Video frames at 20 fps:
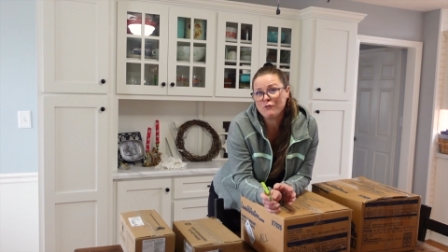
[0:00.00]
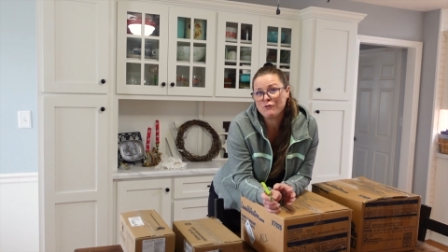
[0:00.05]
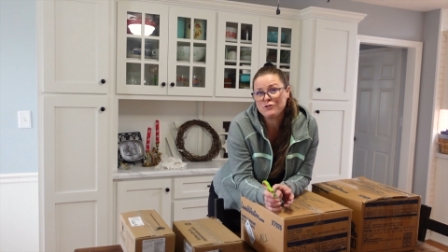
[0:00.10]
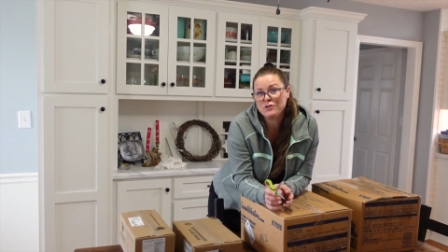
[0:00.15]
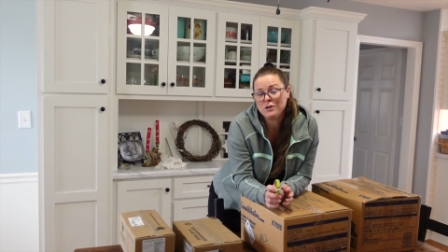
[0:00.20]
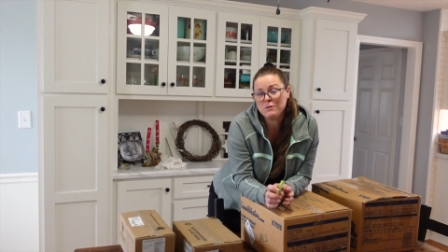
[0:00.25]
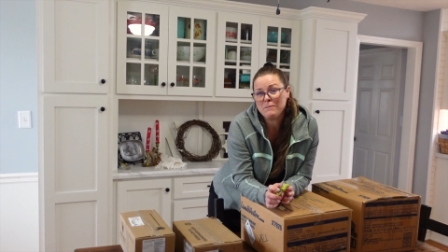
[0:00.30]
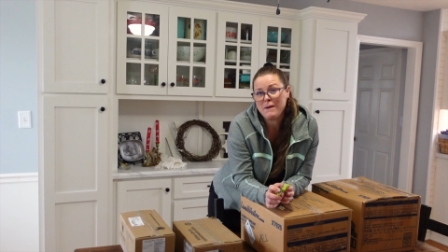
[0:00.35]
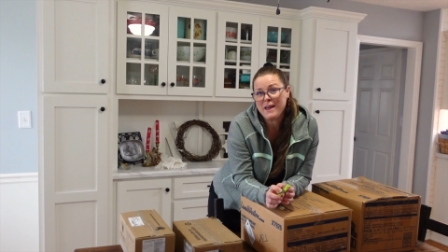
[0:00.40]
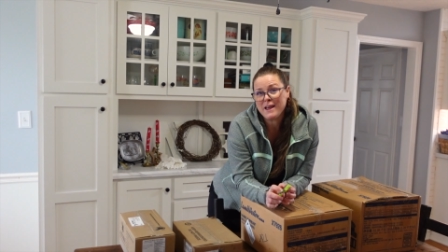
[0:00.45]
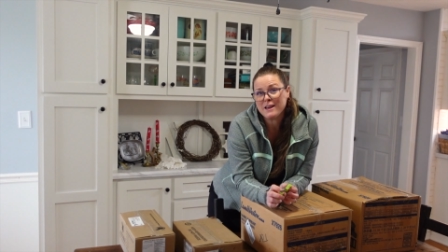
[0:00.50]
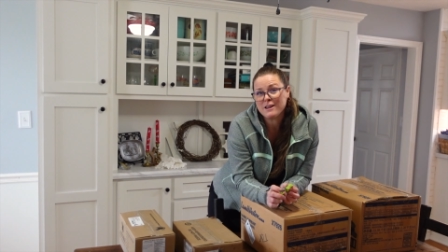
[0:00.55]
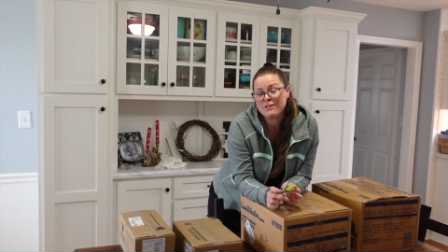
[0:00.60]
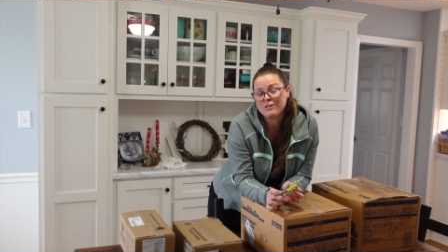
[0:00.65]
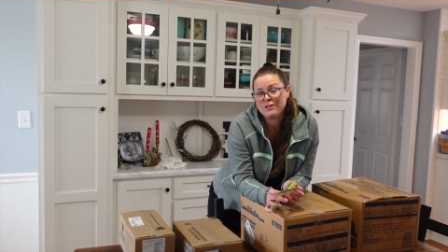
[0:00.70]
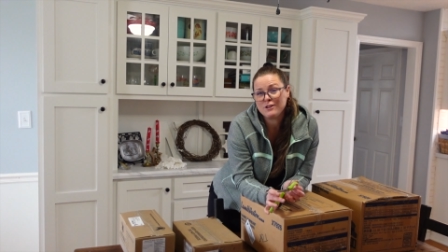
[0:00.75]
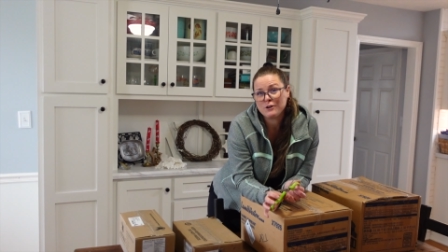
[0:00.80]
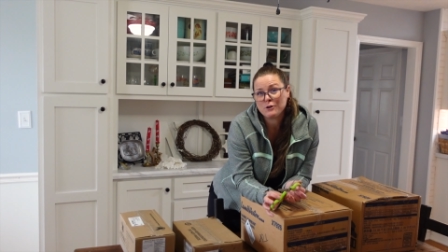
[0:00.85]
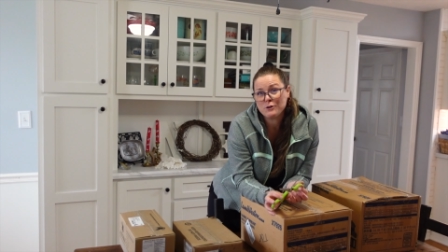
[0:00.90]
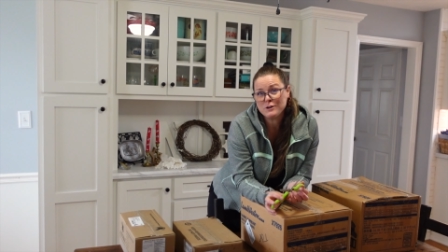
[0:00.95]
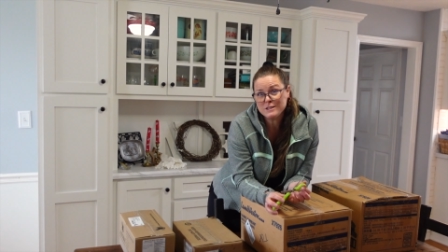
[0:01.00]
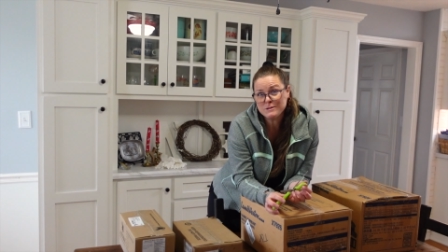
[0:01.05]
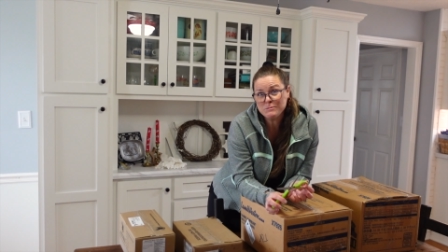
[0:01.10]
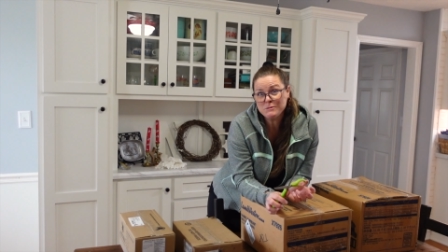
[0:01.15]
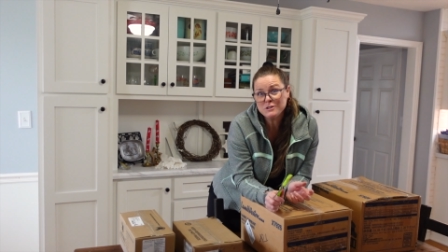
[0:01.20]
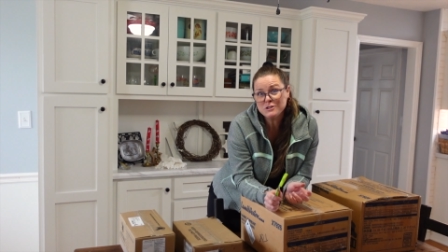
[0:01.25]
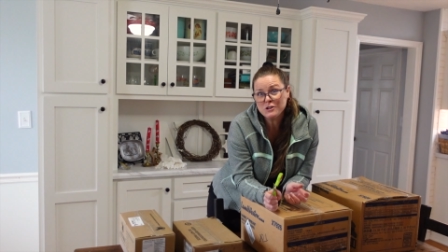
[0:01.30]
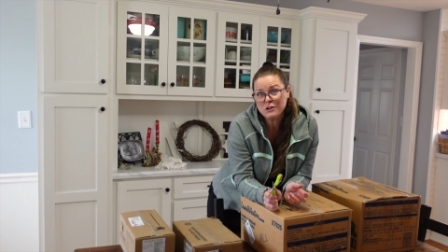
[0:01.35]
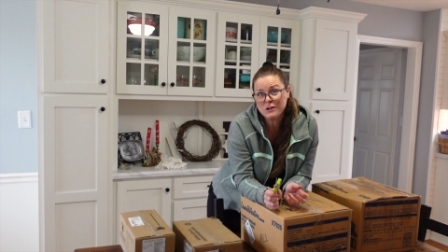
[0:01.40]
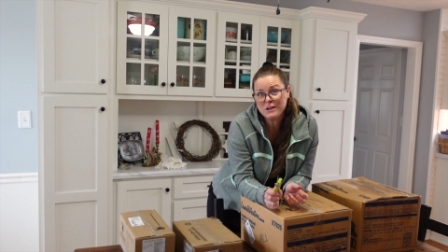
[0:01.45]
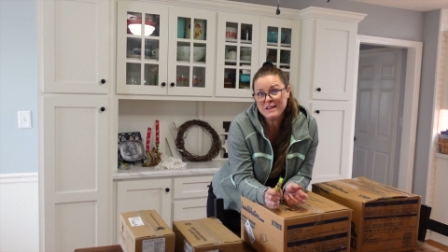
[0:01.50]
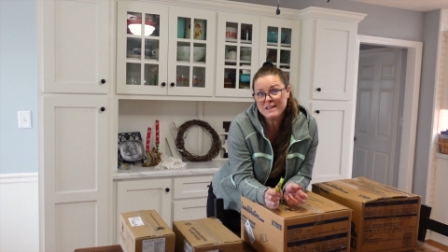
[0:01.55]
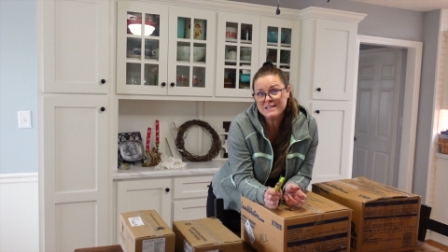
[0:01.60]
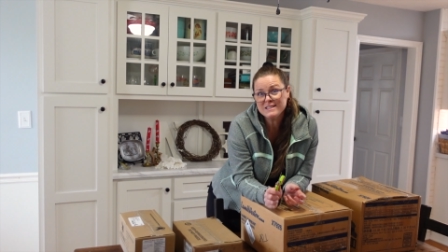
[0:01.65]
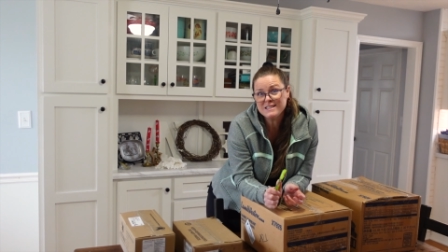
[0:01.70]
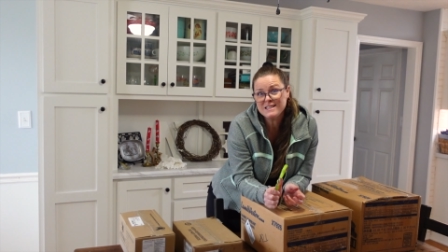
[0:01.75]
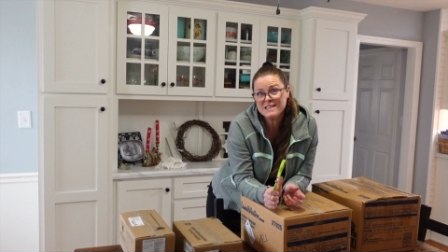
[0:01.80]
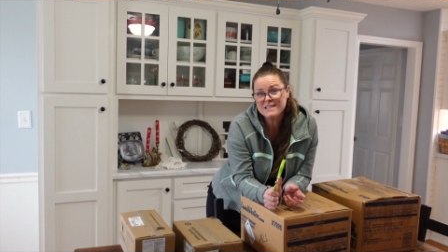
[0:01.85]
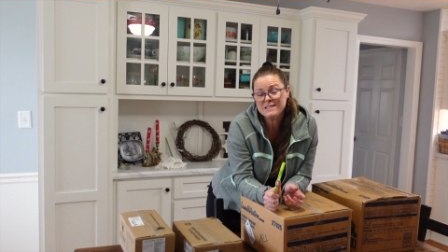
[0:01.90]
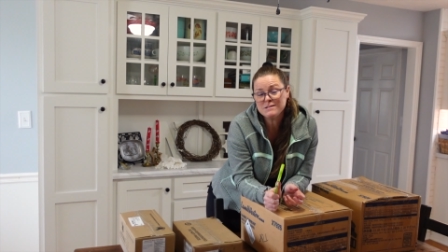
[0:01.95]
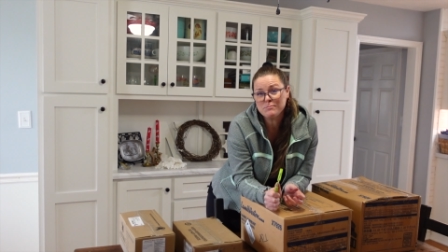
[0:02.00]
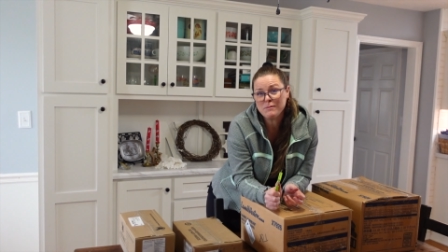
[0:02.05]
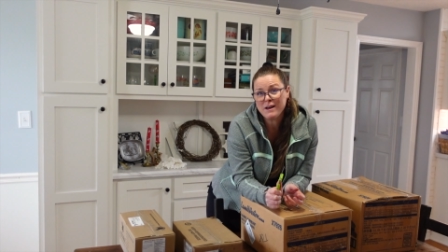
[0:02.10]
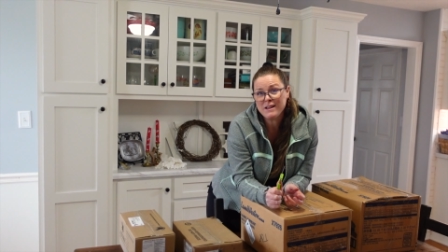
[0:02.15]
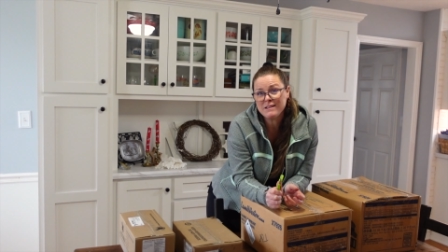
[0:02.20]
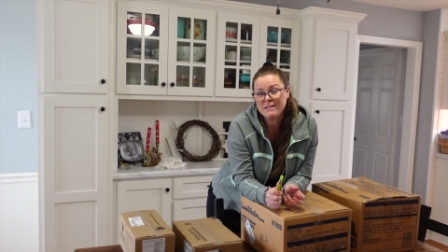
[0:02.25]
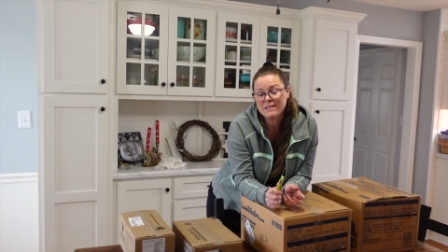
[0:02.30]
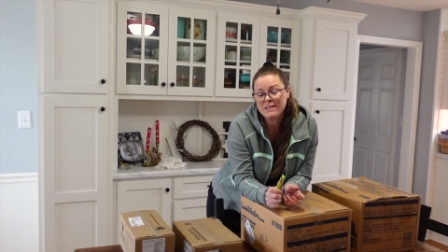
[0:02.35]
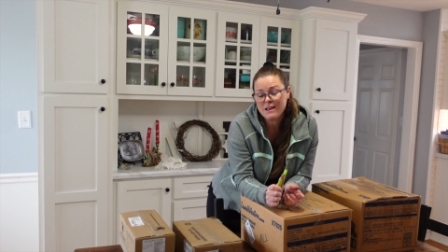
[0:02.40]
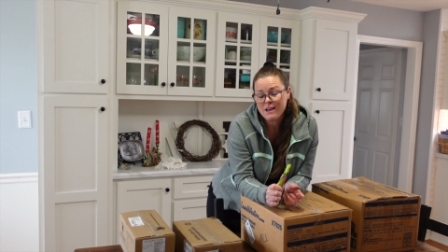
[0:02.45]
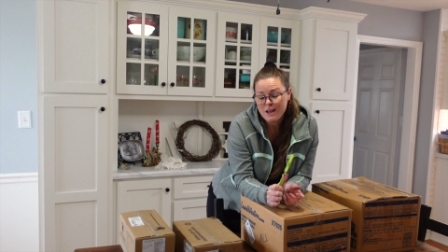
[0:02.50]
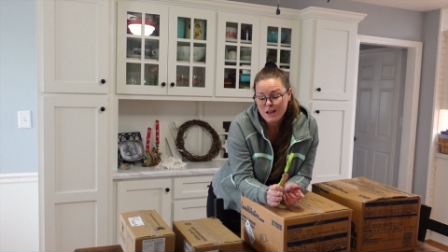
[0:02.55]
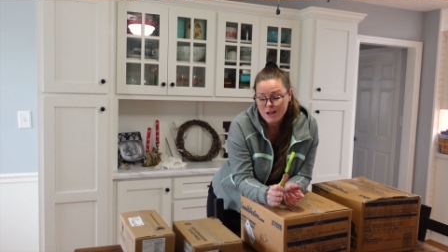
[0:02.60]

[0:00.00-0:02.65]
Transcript: to make the Christmas cookies this month,